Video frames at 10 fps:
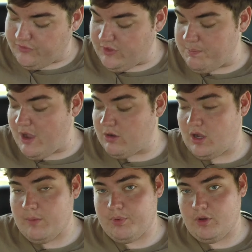flip out
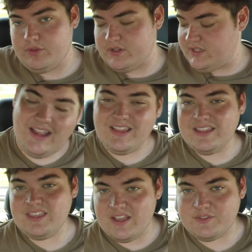cup holders. I
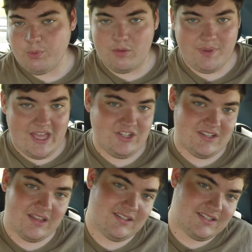like the F Sport badges
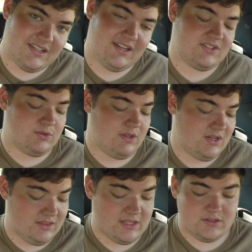on the seat as you get
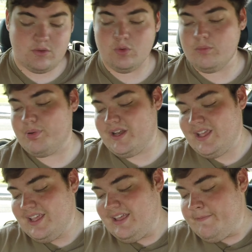in. That's cool, but
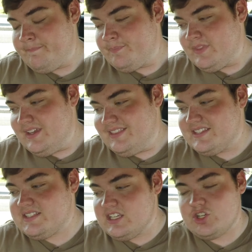
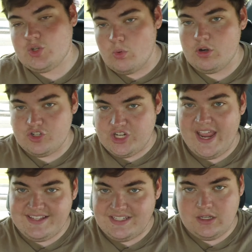this is a shorter
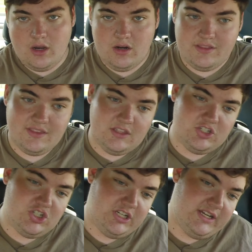chassis car than the
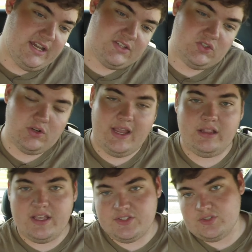G S or
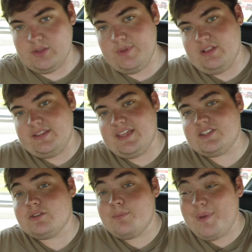L S or something like that,
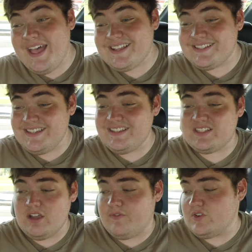so the back seat
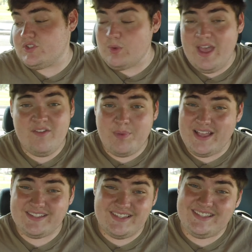suffers. You have
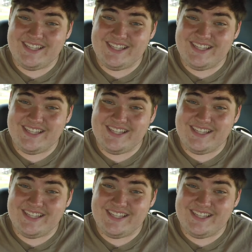back seats,